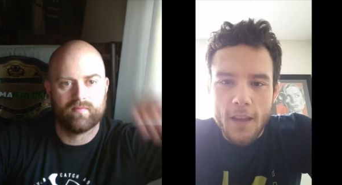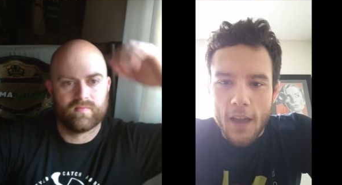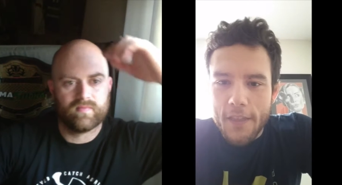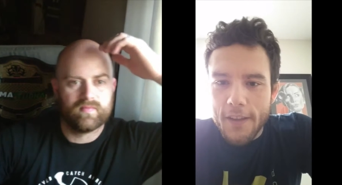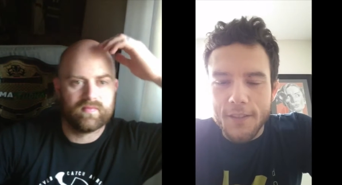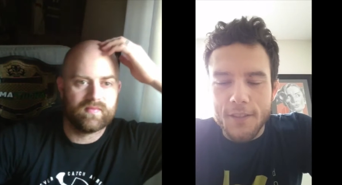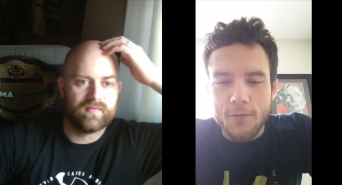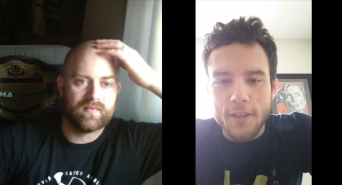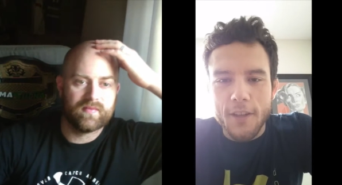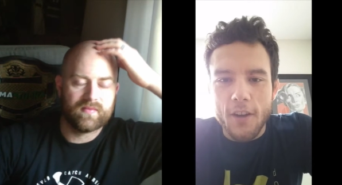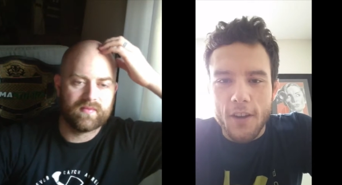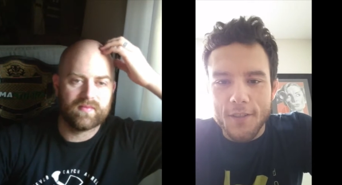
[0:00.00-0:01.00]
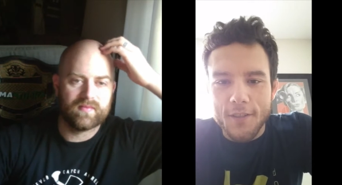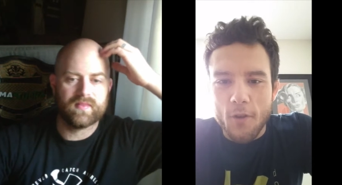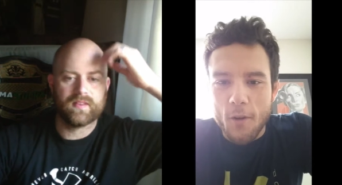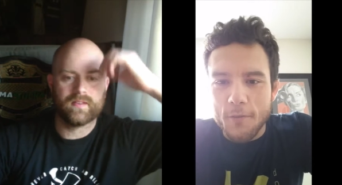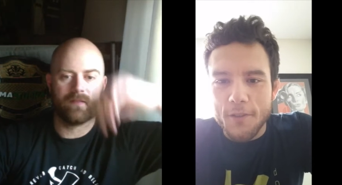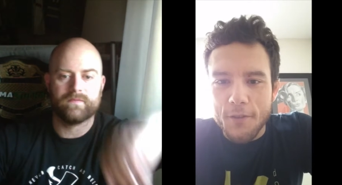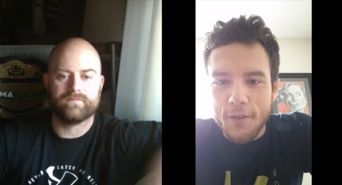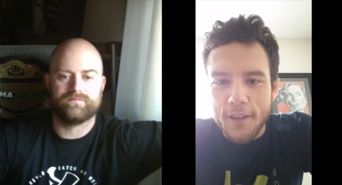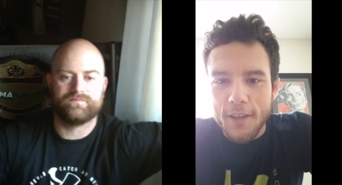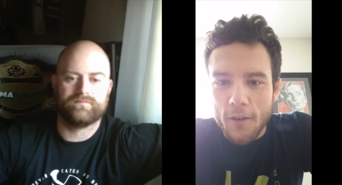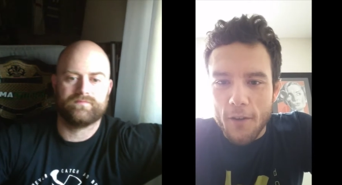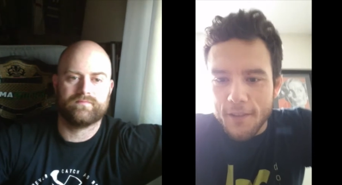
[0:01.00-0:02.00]
Speaker 1: I think it's a really awesome
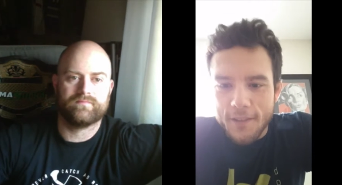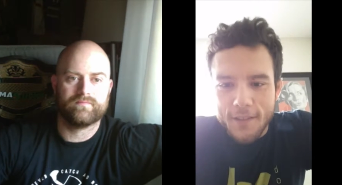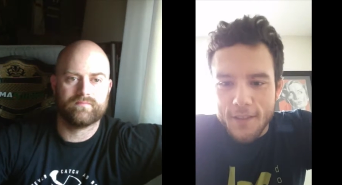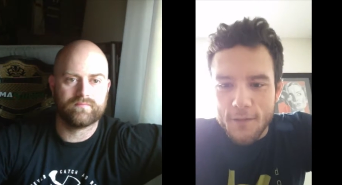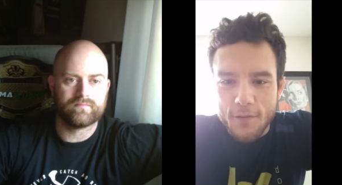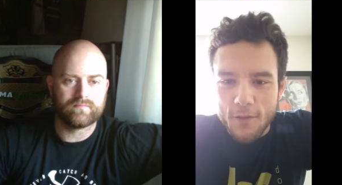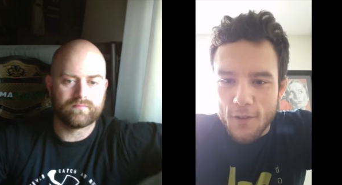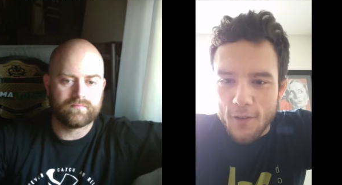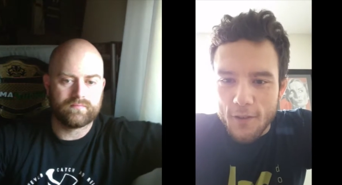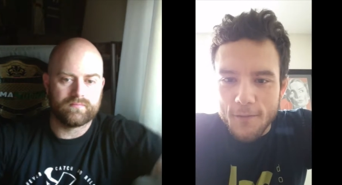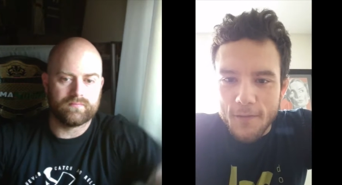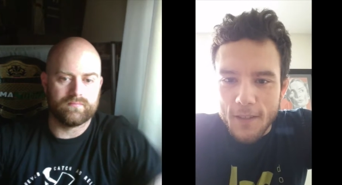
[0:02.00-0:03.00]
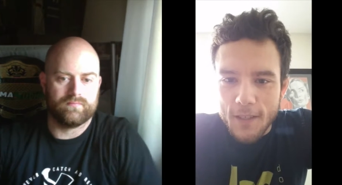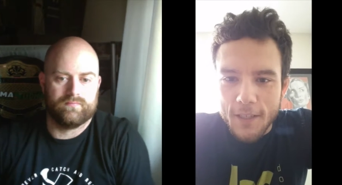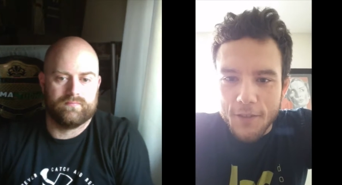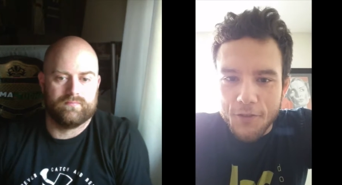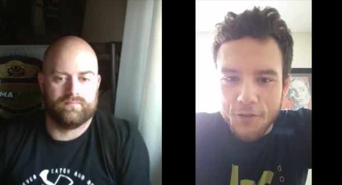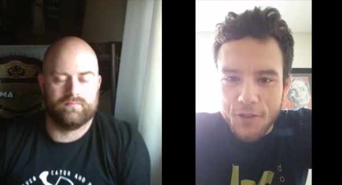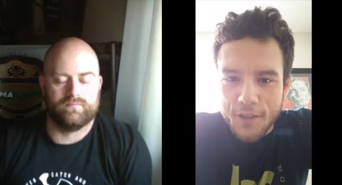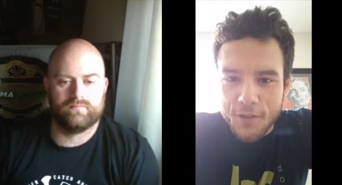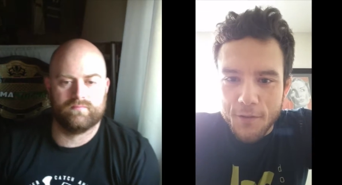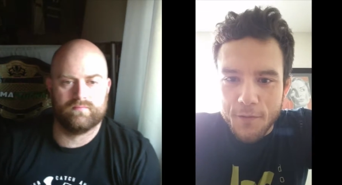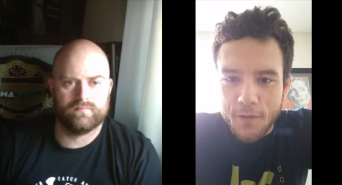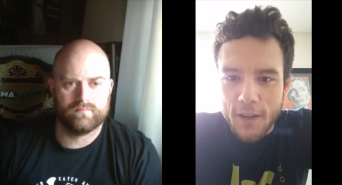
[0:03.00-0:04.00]
opportunity, obviously, for uh,
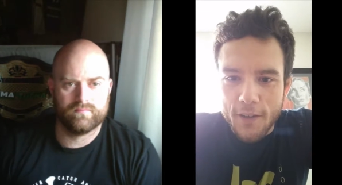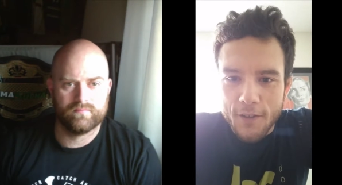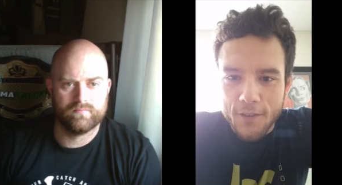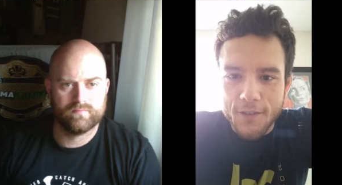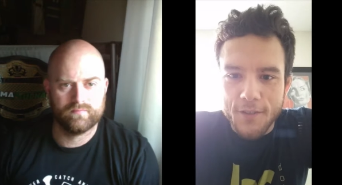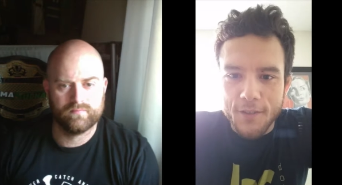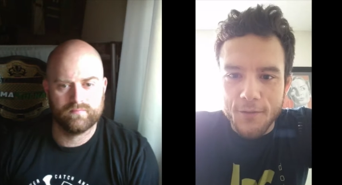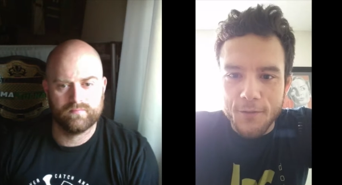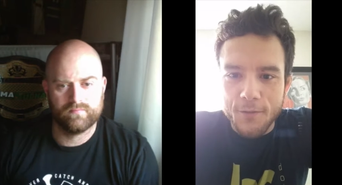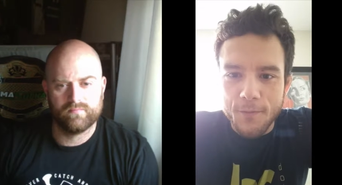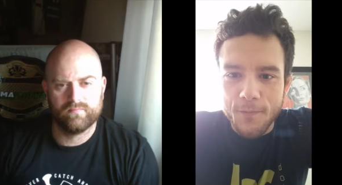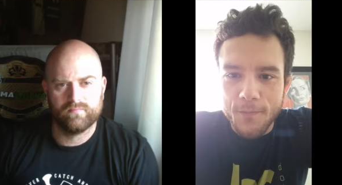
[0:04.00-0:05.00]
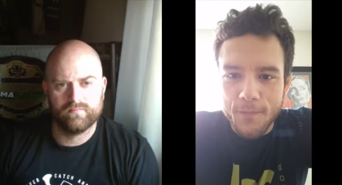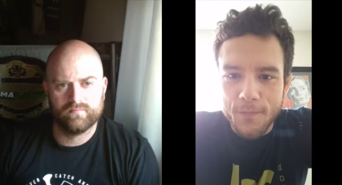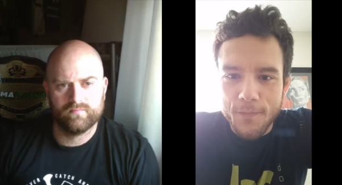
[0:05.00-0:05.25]
jiu-jitsu fighters to,